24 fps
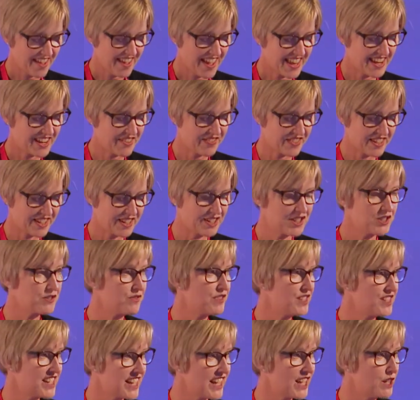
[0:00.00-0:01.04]
And at the end of
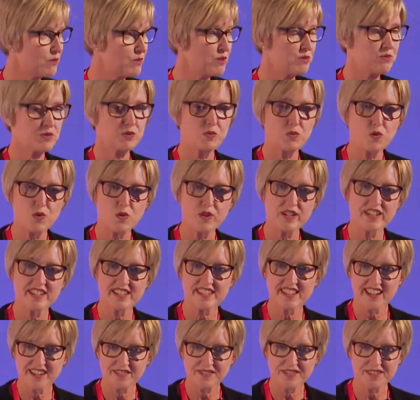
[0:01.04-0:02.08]
the day, we would walk it
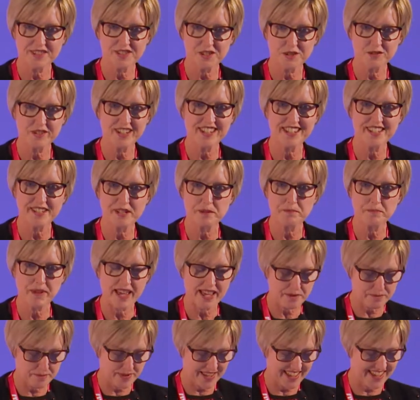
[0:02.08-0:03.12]
down the street in a
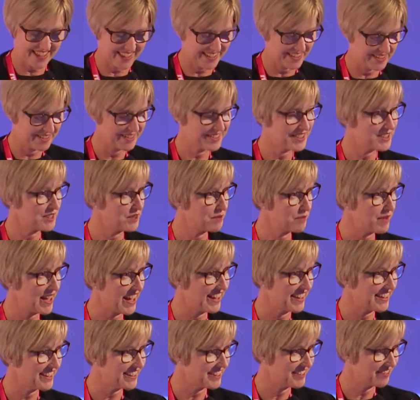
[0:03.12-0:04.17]
bank bag to the
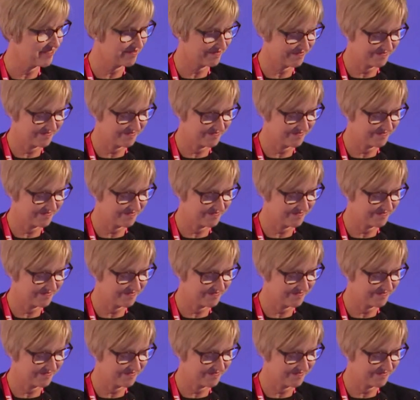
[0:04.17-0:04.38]
bank.